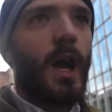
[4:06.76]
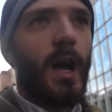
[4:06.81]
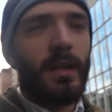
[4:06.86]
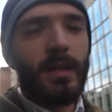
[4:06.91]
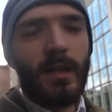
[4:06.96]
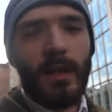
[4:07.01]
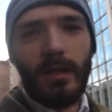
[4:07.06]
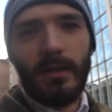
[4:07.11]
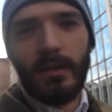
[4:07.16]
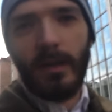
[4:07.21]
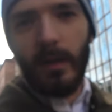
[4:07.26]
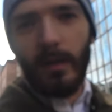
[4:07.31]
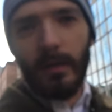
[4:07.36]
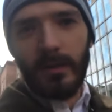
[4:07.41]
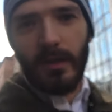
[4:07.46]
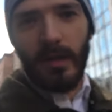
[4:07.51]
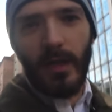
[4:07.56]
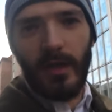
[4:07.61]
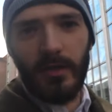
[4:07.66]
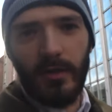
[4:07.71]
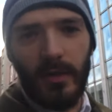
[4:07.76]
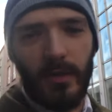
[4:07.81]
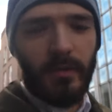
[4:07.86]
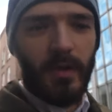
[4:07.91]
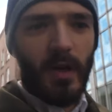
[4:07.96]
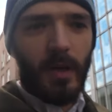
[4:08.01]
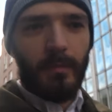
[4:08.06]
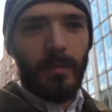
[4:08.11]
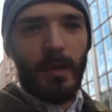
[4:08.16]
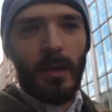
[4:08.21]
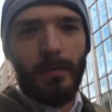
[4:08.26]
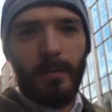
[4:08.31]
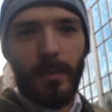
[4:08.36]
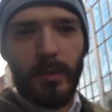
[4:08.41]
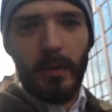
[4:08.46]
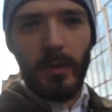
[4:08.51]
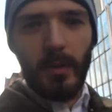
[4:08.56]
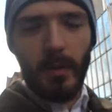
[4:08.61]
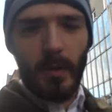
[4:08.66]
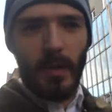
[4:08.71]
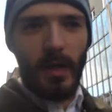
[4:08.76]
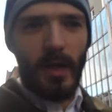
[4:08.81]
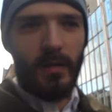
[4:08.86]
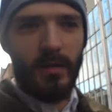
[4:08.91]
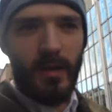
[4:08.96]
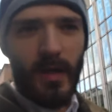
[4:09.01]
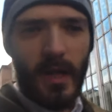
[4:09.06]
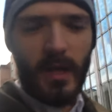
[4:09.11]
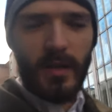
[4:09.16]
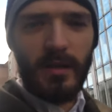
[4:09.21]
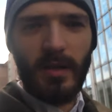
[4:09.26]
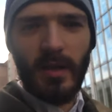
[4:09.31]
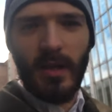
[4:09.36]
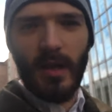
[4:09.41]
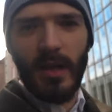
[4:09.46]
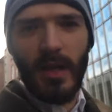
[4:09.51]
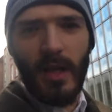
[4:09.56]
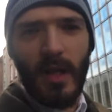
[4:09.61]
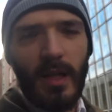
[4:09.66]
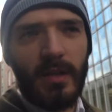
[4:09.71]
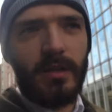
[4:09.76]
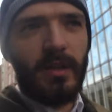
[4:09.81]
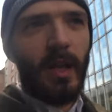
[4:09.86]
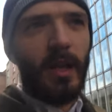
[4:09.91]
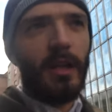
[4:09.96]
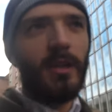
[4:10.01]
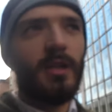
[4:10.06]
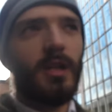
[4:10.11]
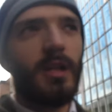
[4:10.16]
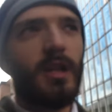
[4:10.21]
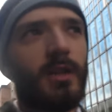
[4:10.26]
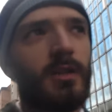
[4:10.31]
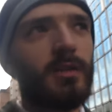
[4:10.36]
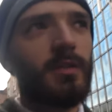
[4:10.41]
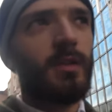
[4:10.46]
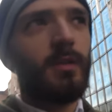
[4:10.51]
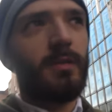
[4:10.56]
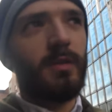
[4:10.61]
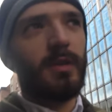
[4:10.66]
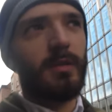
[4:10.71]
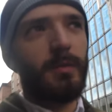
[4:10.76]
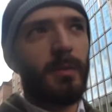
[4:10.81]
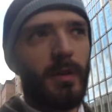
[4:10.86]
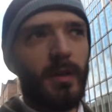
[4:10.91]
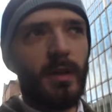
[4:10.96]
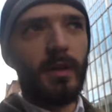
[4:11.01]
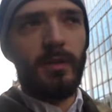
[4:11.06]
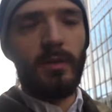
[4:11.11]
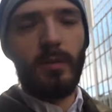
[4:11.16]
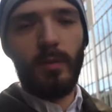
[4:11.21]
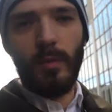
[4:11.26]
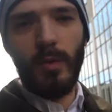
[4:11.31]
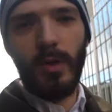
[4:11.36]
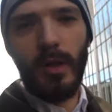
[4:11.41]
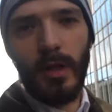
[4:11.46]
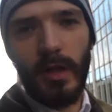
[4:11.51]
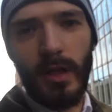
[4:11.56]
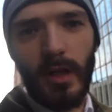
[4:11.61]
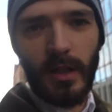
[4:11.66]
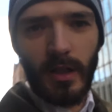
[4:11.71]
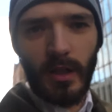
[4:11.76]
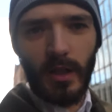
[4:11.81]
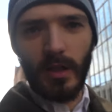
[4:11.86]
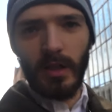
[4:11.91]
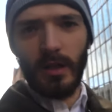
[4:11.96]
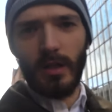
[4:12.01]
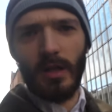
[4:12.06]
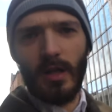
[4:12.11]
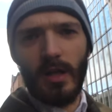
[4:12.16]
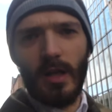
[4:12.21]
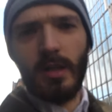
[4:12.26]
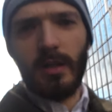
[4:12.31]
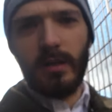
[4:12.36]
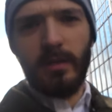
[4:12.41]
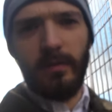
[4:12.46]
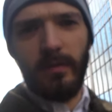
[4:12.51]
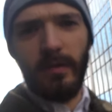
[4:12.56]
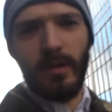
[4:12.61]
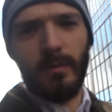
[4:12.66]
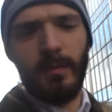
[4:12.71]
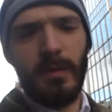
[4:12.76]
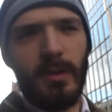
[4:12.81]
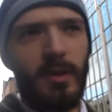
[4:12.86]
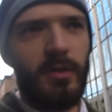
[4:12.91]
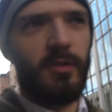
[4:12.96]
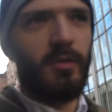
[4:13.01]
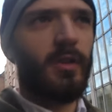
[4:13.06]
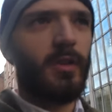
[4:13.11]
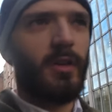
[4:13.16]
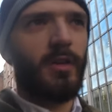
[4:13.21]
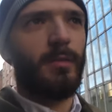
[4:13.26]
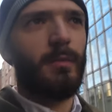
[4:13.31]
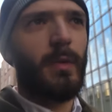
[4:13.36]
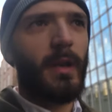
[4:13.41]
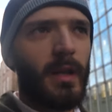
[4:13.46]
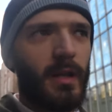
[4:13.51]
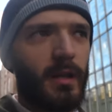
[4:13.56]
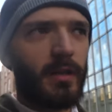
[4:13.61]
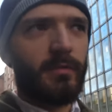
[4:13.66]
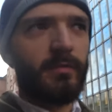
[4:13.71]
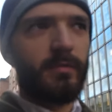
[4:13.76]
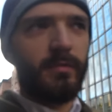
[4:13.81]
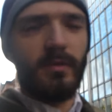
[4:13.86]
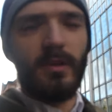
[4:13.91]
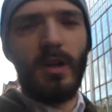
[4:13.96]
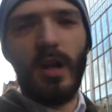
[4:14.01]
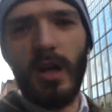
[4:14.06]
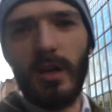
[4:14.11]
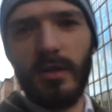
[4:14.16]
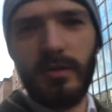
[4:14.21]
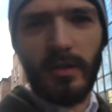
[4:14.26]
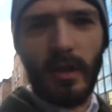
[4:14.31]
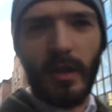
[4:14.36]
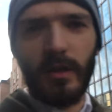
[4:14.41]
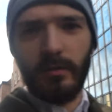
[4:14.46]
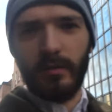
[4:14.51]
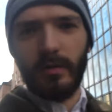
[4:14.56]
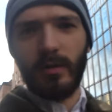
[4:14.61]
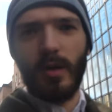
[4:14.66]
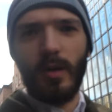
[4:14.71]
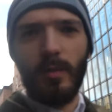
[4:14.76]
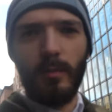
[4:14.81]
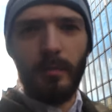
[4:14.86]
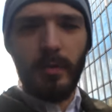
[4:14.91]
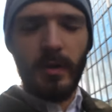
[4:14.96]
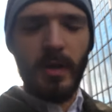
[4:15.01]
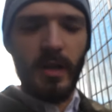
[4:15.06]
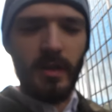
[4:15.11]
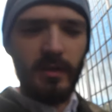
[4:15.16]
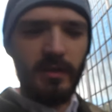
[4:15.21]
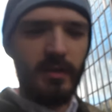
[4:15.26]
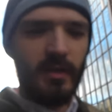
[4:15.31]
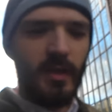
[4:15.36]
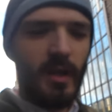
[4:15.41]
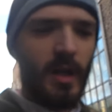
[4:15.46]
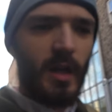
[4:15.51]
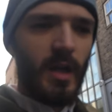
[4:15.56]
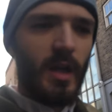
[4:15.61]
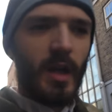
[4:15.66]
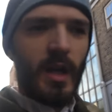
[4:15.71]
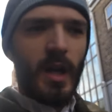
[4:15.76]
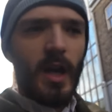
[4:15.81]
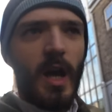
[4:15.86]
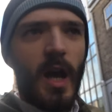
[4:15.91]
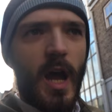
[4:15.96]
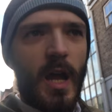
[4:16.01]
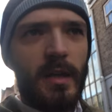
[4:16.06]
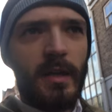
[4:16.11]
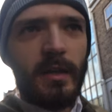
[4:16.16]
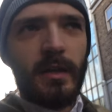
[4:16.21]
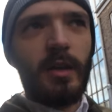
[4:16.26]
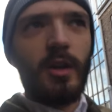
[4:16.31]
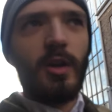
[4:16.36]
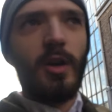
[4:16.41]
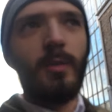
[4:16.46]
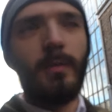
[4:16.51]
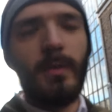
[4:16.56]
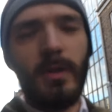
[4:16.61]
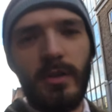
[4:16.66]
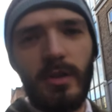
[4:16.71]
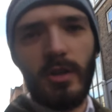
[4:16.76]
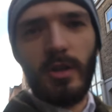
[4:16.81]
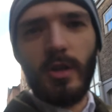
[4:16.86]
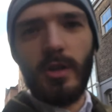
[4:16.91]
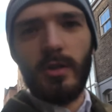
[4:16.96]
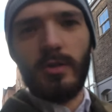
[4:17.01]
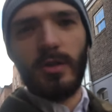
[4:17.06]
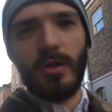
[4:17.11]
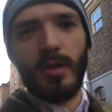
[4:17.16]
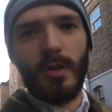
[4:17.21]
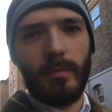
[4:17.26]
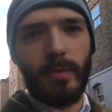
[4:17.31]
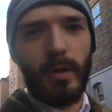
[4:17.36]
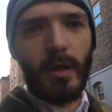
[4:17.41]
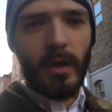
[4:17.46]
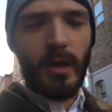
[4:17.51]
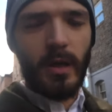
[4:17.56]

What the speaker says: And then nowadays you've got people who have had 10 years of experience working in the film industry or making content for companies, and then they come into YouTube